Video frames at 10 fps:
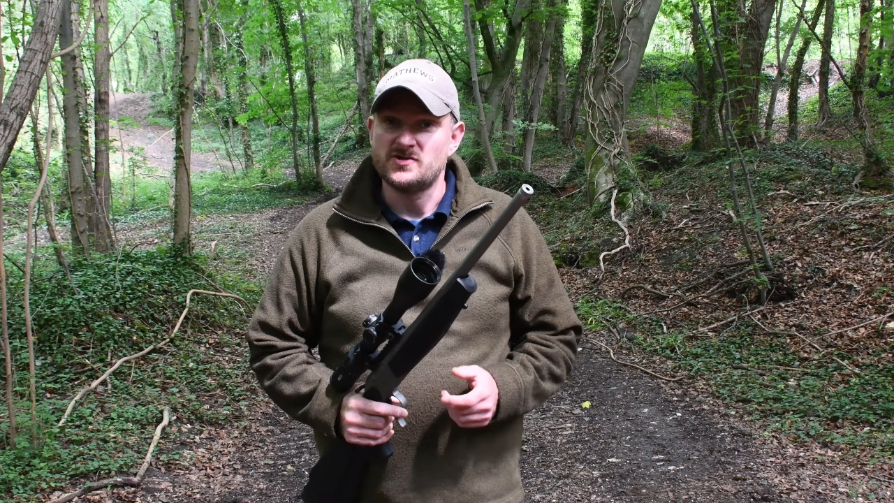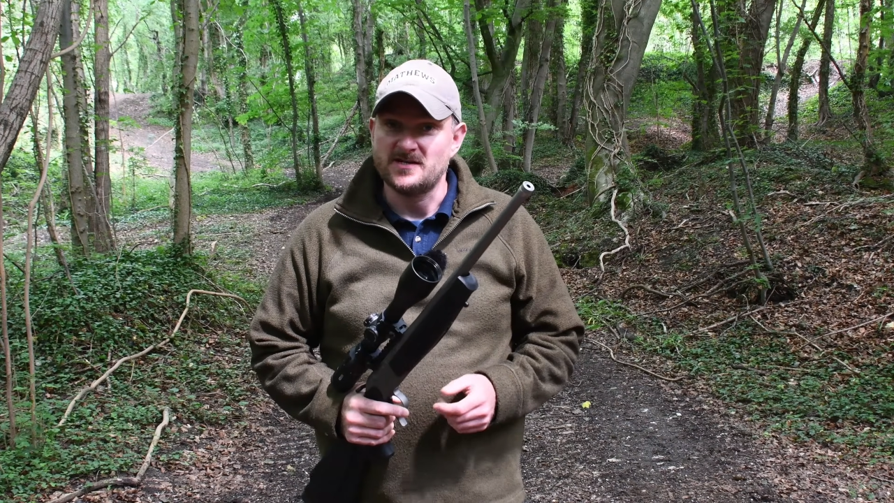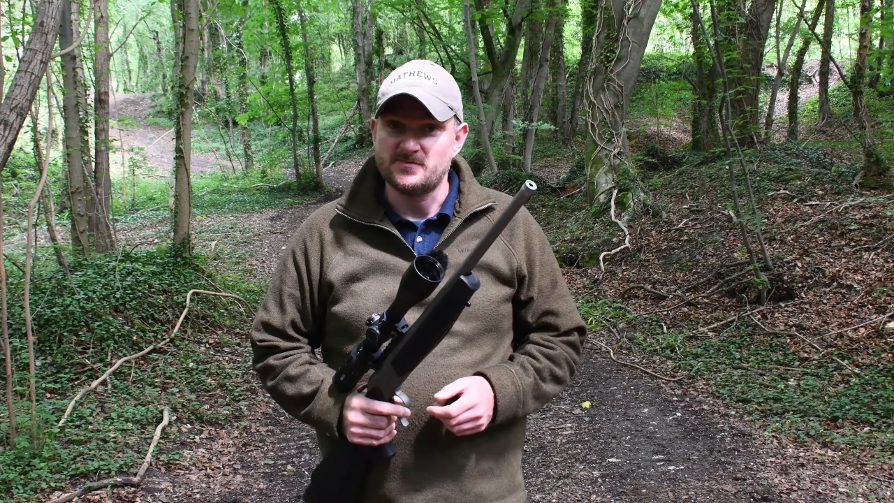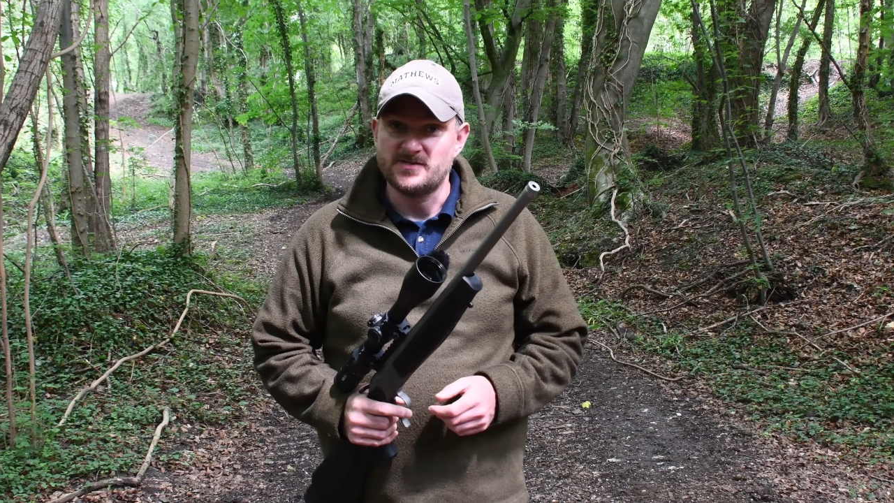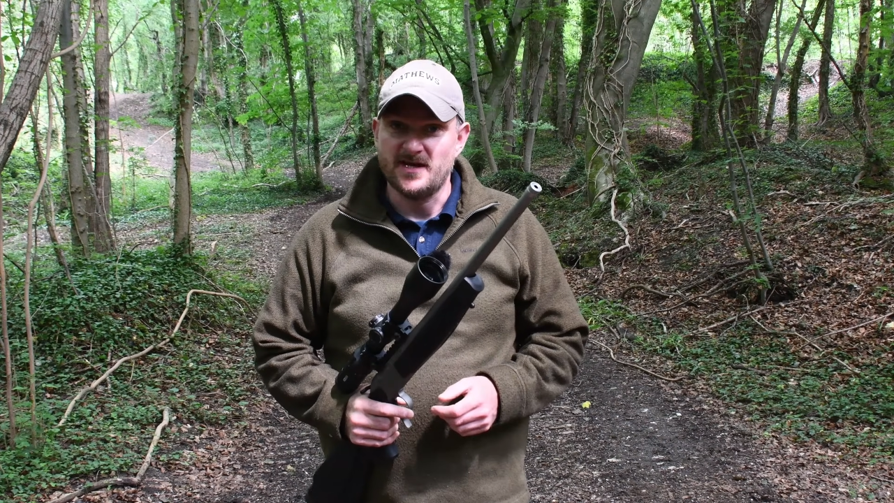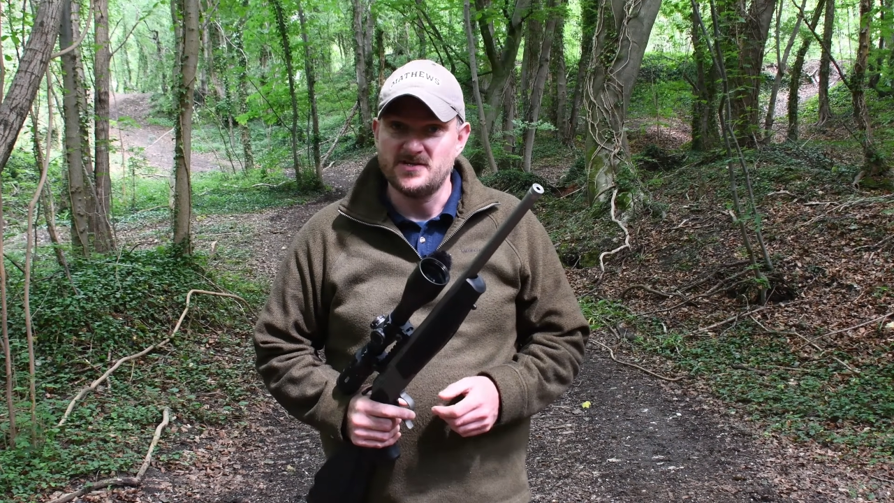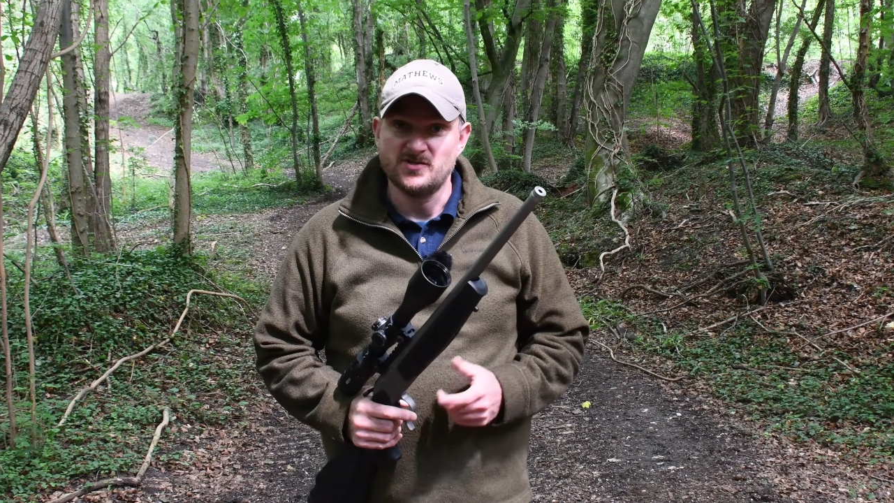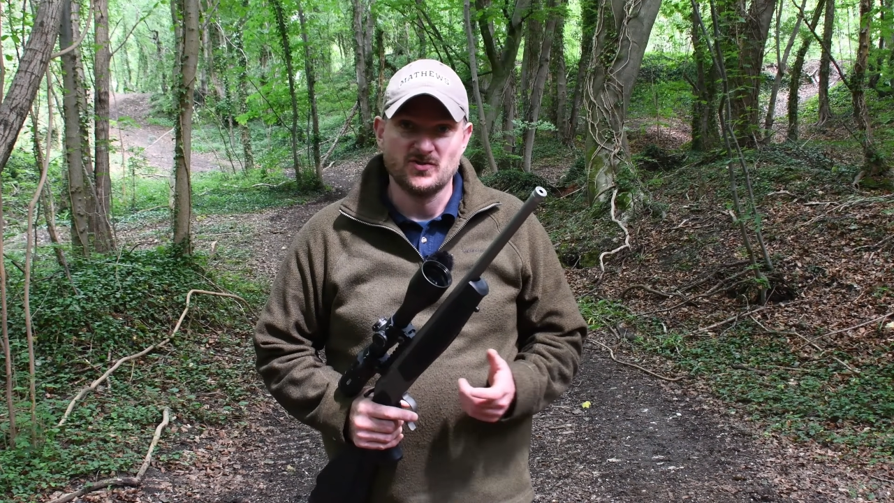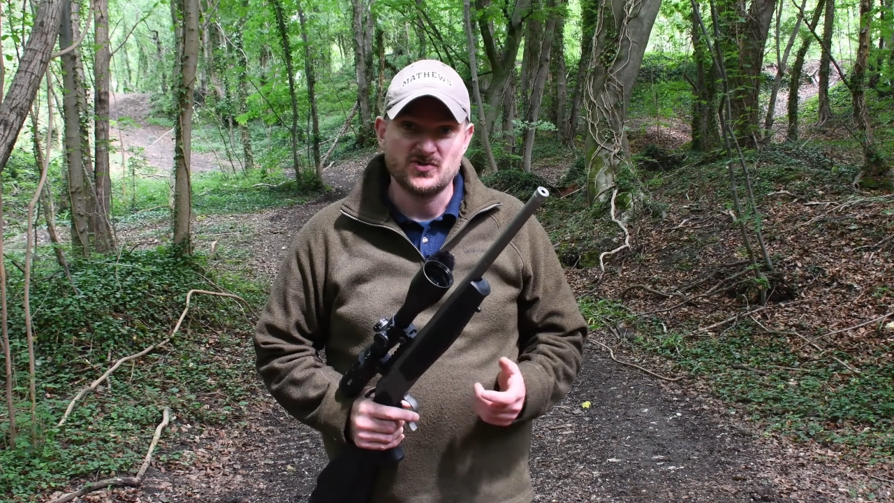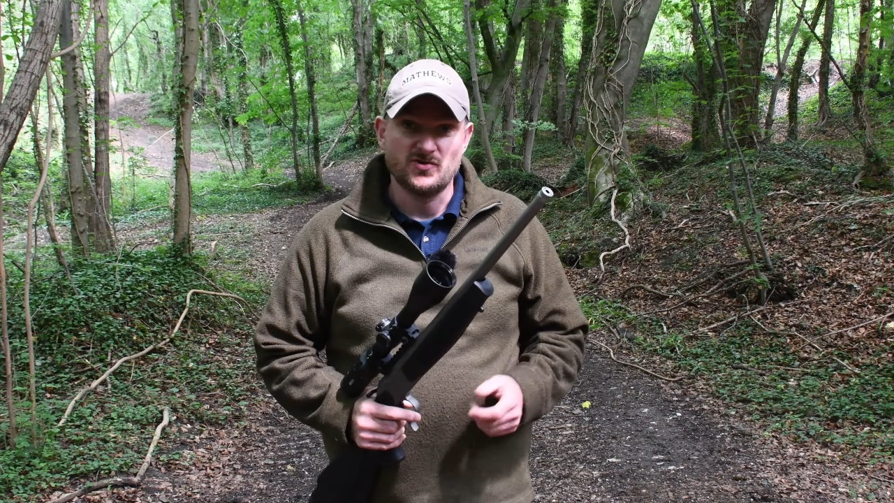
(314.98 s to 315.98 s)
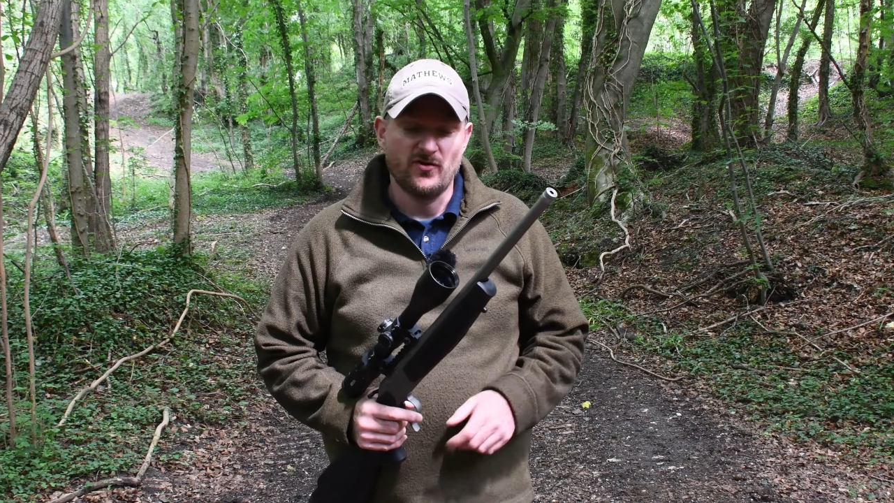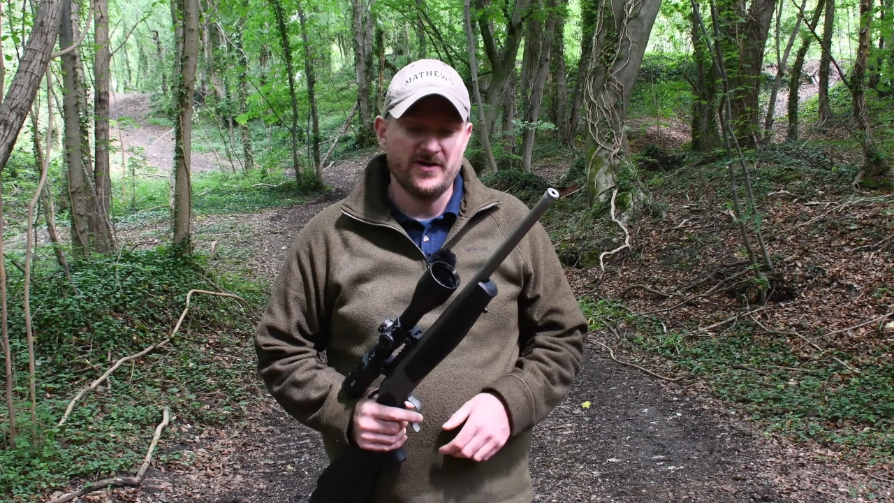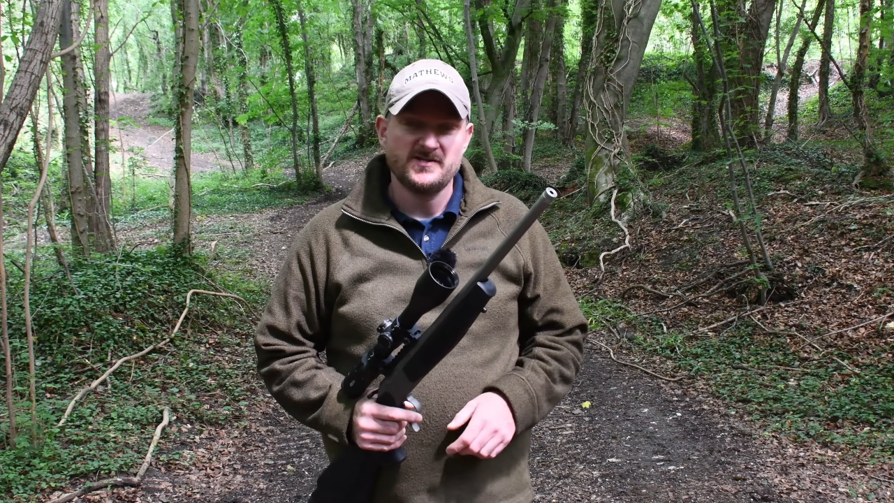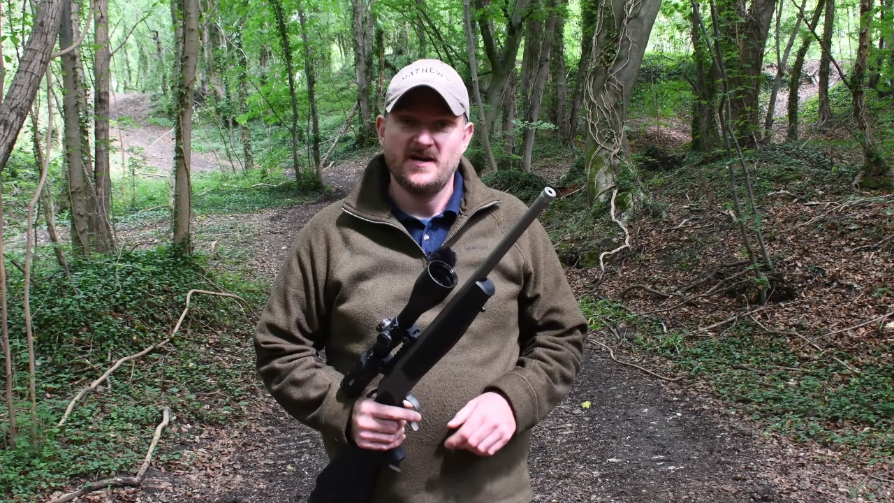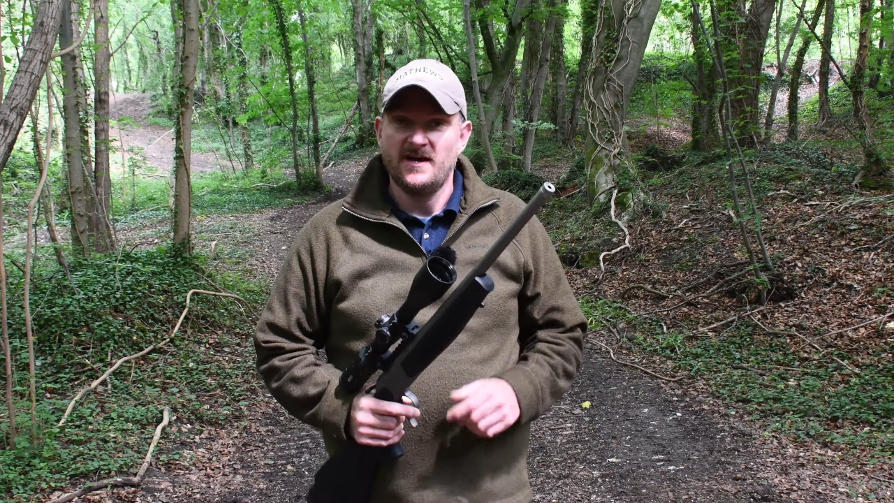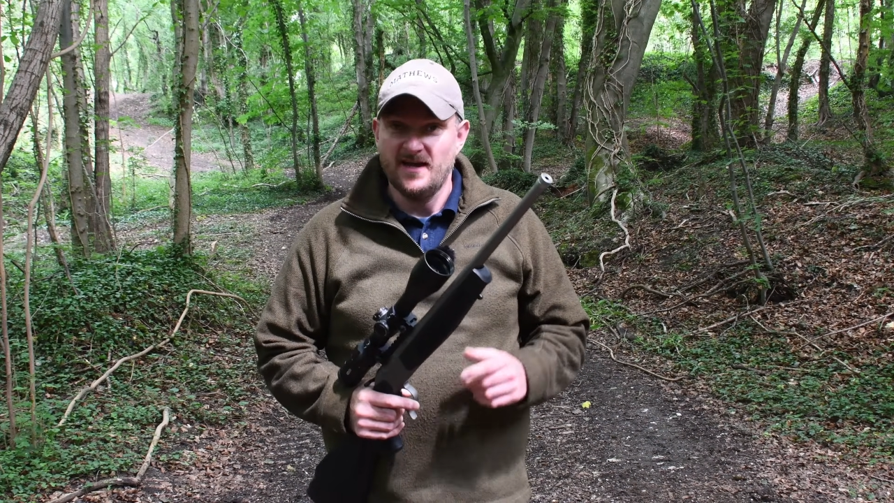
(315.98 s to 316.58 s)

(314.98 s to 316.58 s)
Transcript: transportation or storage,